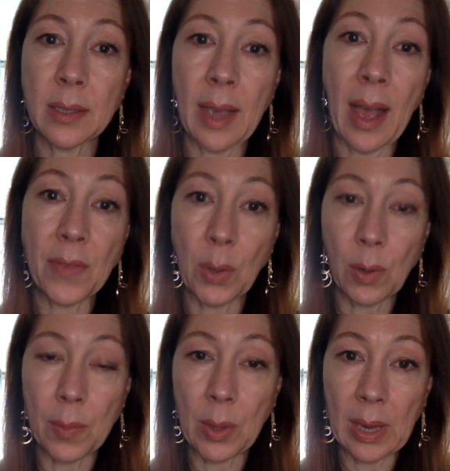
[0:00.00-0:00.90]
have you
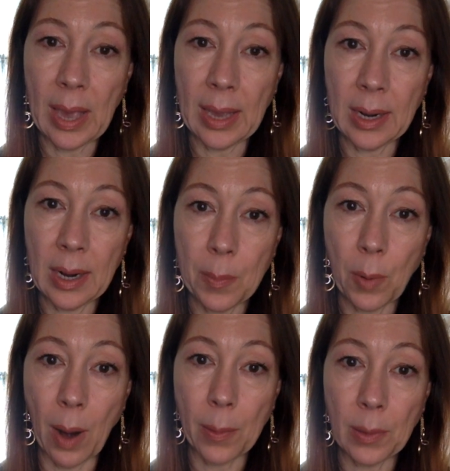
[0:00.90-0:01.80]
communicated it
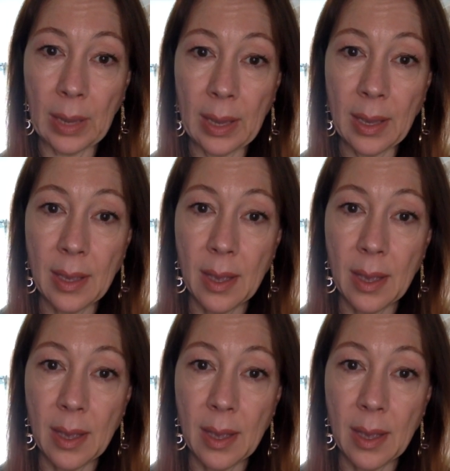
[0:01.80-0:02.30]
properly.